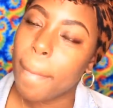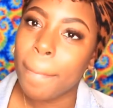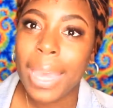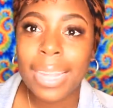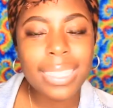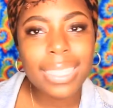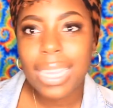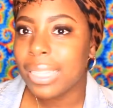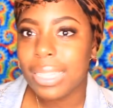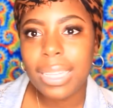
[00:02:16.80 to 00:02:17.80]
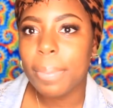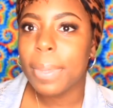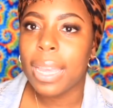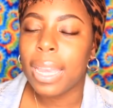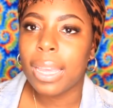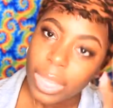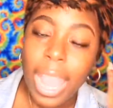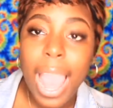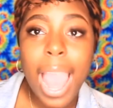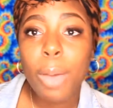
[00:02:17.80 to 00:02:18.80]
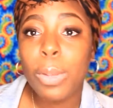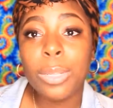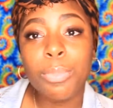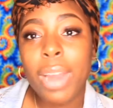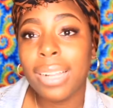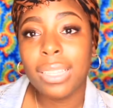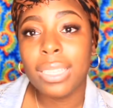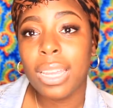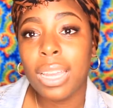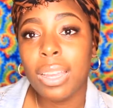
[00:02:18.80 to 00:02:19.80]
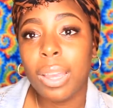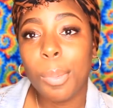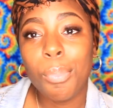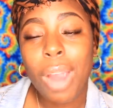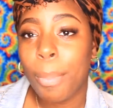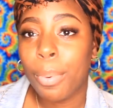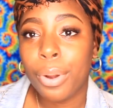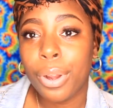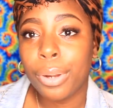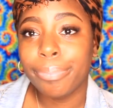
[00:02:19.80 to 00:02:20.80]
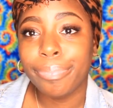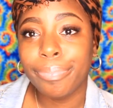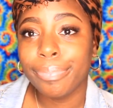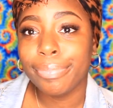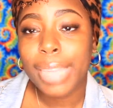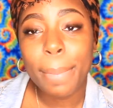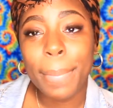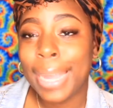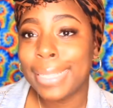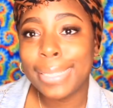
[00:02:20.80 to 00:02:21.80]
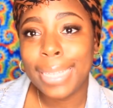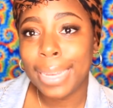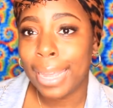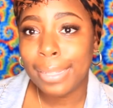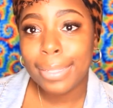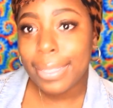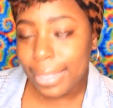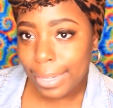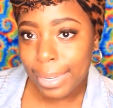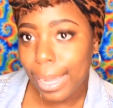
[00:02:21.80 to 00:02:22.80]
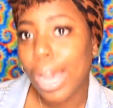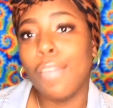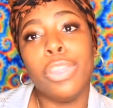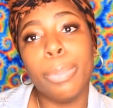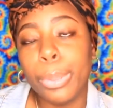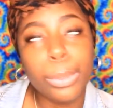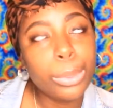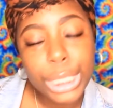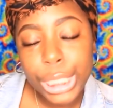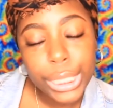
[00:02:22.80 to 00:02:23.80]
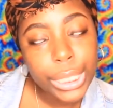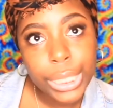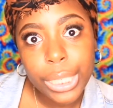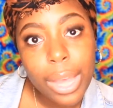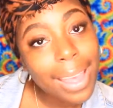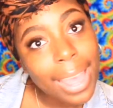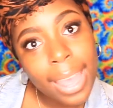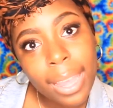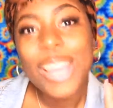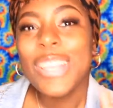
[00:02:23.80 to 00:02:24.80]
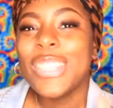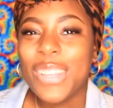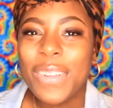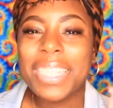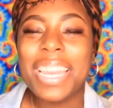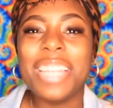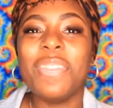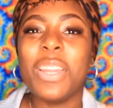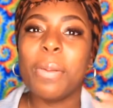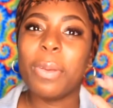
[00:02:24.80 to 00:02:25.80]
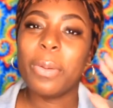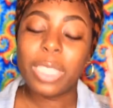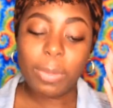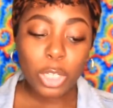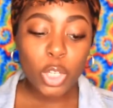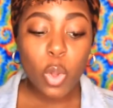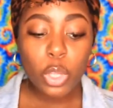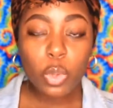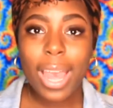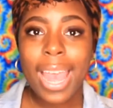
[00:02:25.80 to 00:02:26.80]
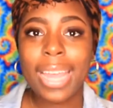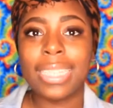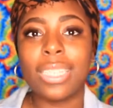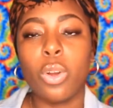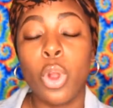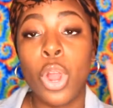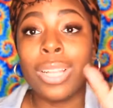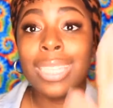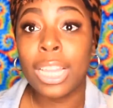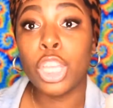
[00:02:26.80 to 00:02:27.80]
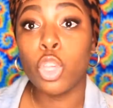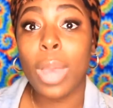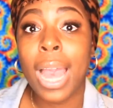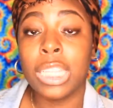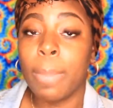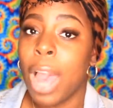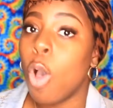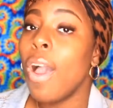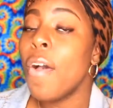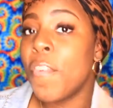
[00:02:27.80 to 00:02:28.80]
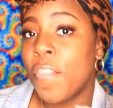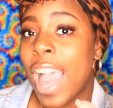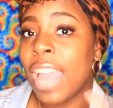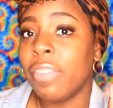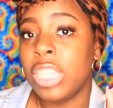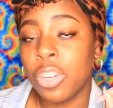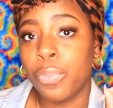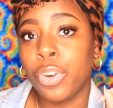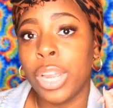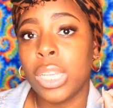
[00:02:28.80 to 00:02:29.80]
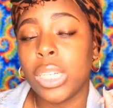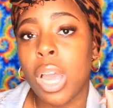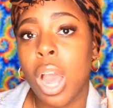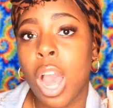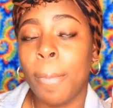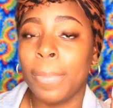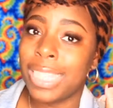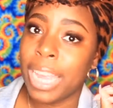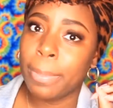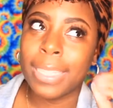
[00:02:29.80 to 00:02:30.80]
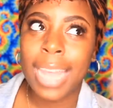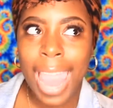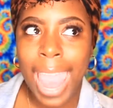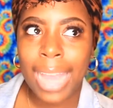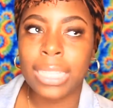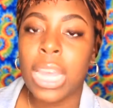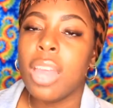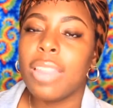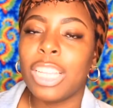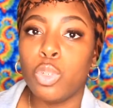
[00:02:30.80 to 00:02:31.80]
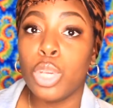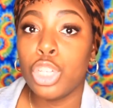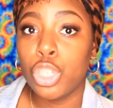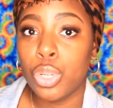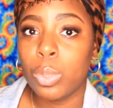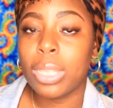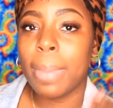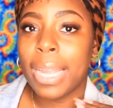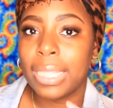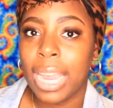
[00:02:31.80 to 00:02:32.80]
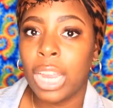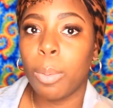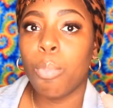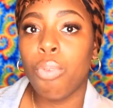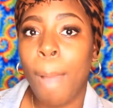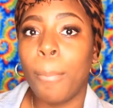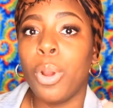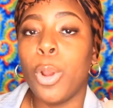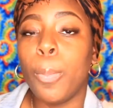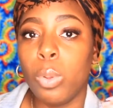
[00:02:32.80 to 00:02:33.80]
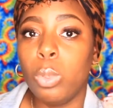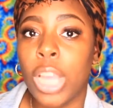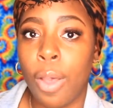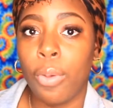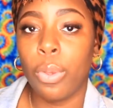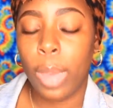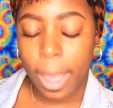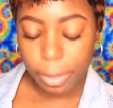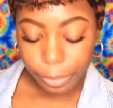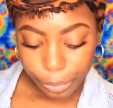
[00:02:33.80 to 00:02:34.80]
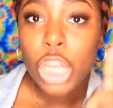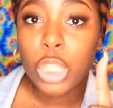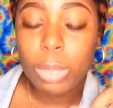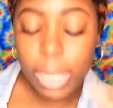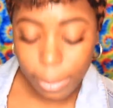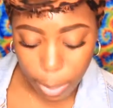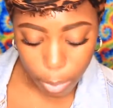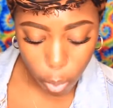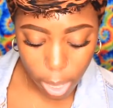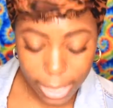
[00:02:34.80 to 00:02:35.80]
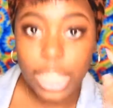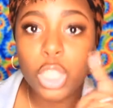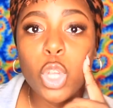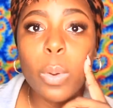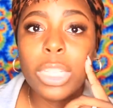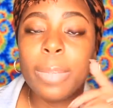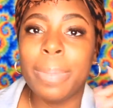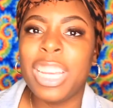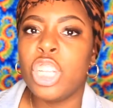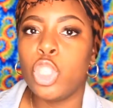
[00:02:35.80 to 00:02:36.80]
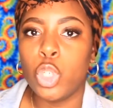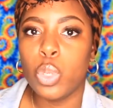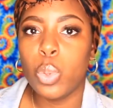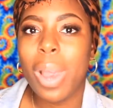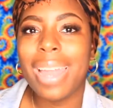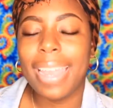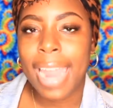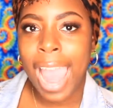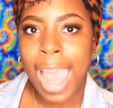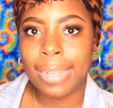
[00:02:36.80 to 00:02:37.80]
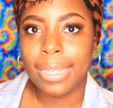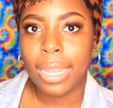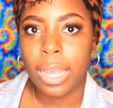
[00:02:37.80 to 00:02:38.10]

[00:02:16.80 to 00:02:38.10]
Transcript: made sense to me. I wasn't practicing proper maintenance of the pooch. Okay, so in today's video, I'm going to be showing you guys or telling you guys about five different um, tips, hacks that you can do to maintain proper pooch health, okay? So tip number one is going to be do not,